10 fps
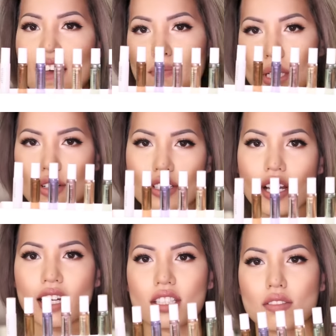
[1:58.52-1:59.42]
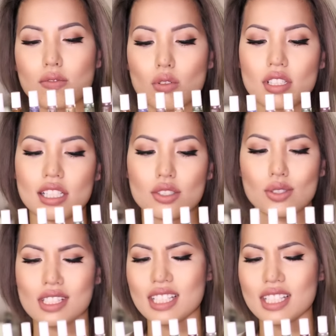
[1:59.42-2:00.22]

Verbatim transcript: have bigger sizes and full sizes. So this